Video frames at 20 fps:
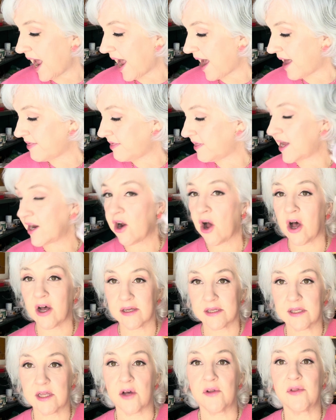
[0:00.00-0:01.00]
And then
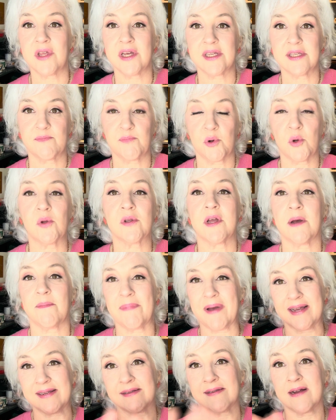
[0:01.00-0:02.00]
also this pulled up
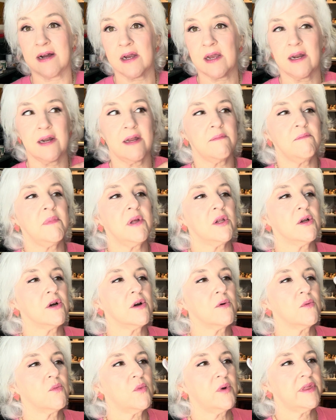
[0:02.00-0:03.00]
as Duncan and
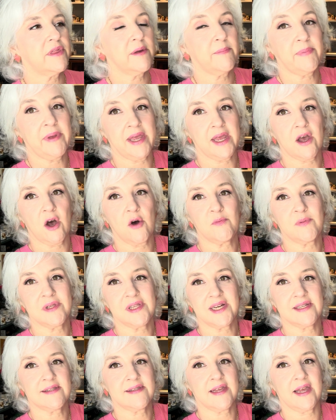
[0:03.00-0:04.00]
Miller with the pink
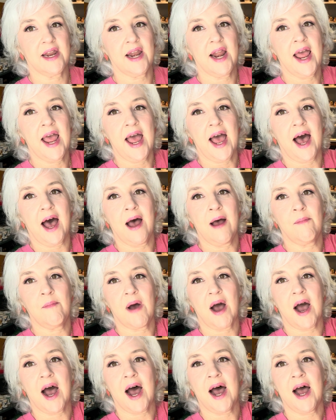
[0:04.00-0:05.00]
opalescent.
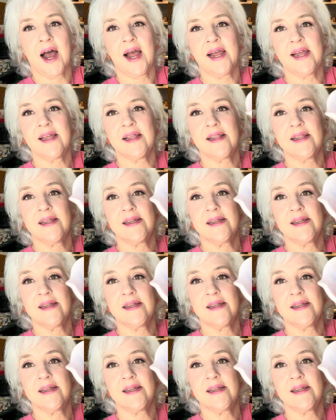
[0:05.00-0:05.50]
I